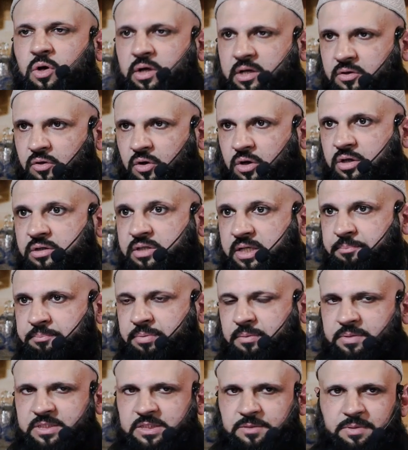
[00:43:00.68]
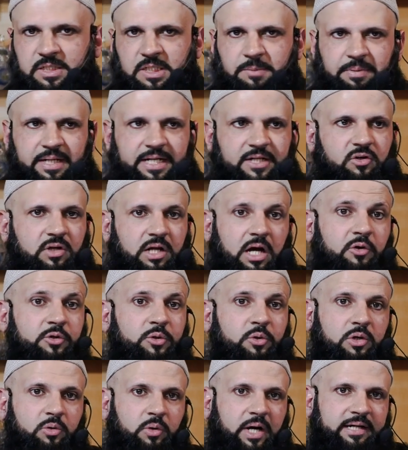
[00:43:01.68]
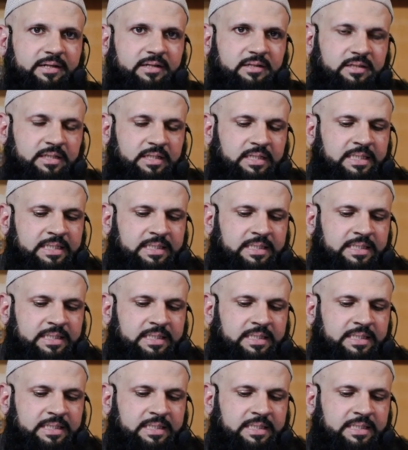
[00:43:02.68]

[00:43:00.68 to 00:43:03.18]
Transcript: or, or impermissible depending on how you acquired it.